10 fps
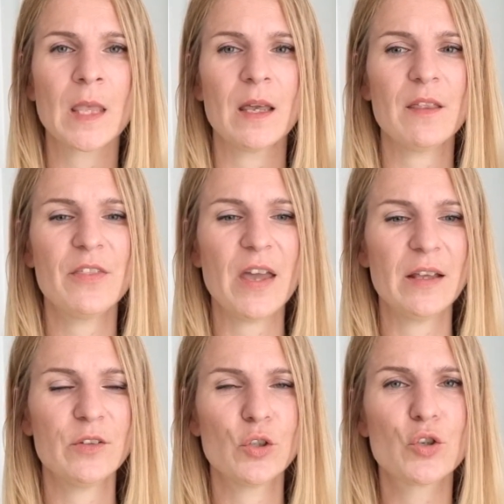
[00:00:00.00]

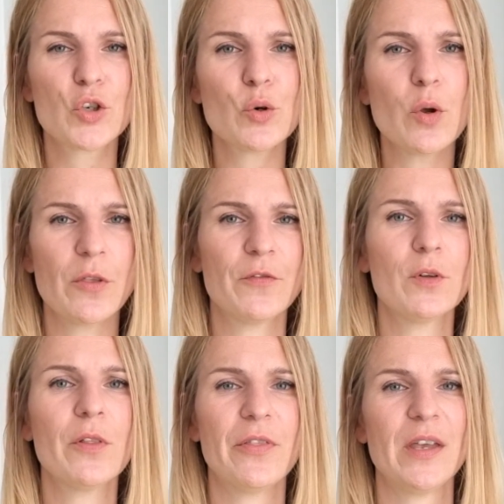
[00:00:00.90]
Then the
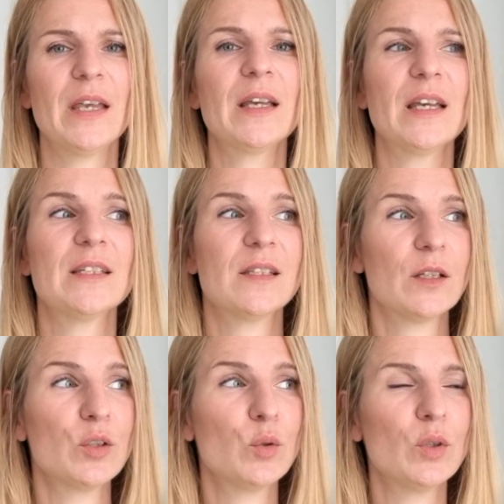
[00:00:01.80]
truthful thing is
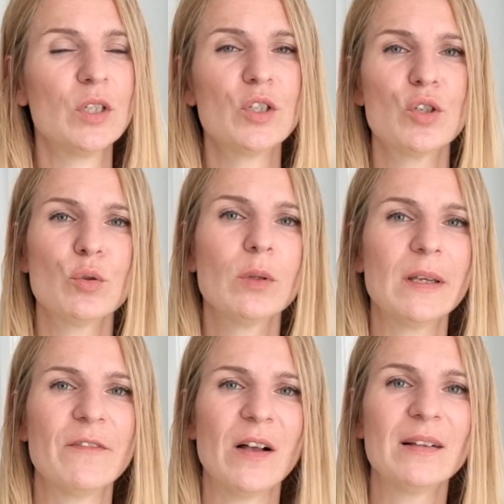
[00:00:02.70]
that you need to
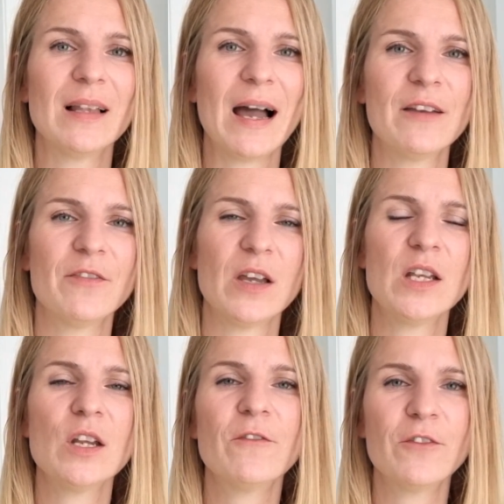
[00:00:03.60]
live a life
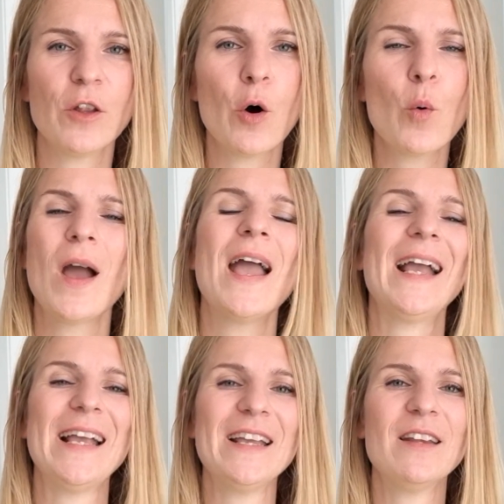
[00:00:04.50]
in a flow,
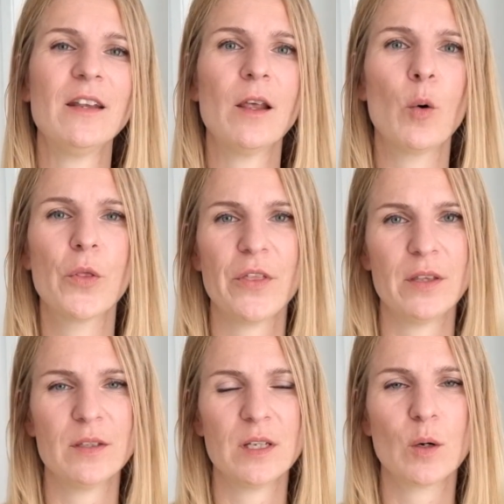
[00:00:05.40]
in an
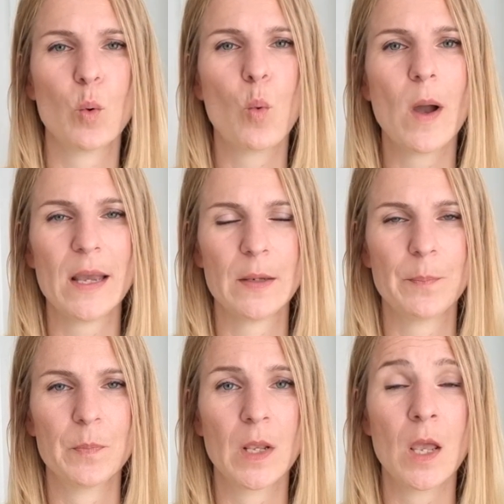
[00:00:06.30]
authentic way.
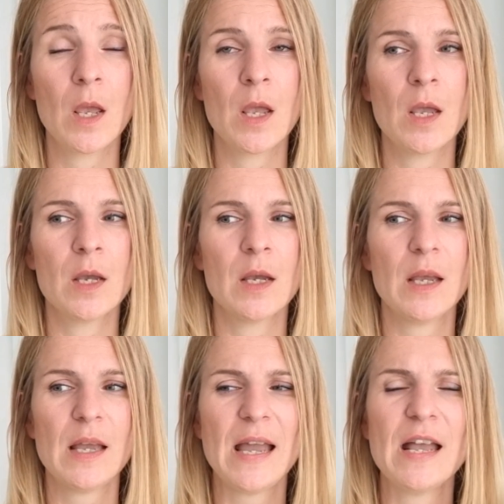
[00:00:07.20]

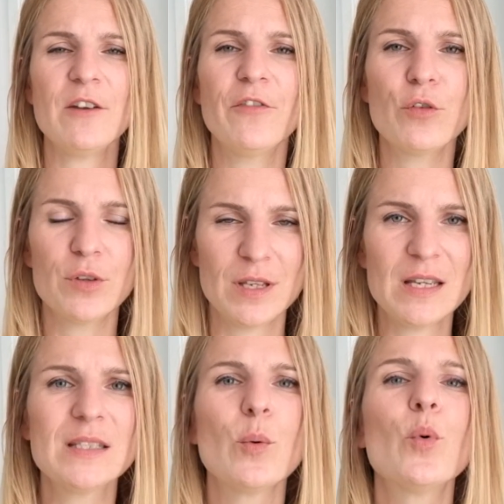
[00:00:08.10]
And for
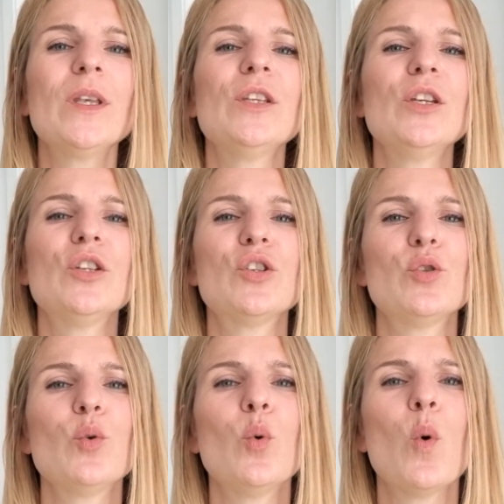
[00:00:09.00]
this, we need
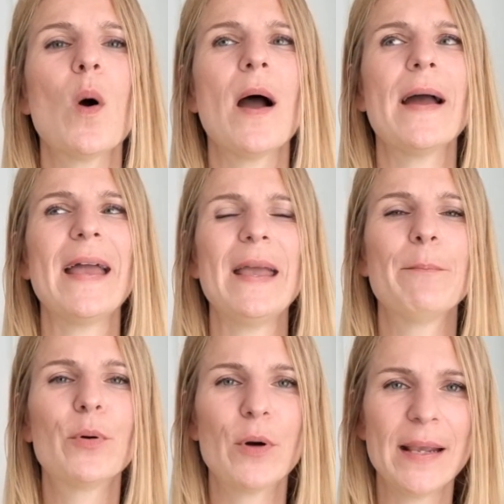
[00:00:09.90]
to
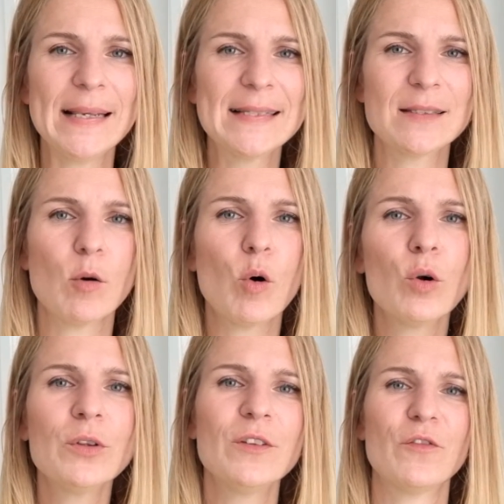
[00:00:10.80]
embrace
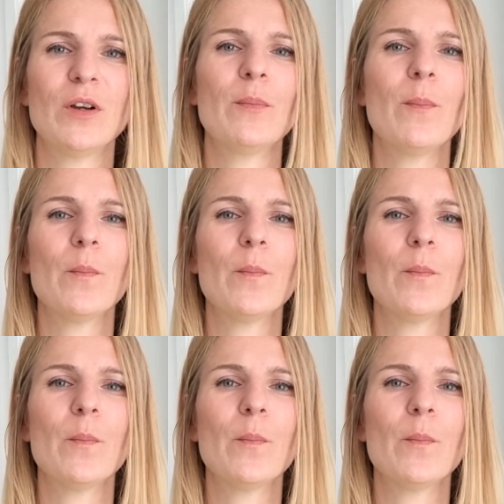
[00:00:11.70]
all different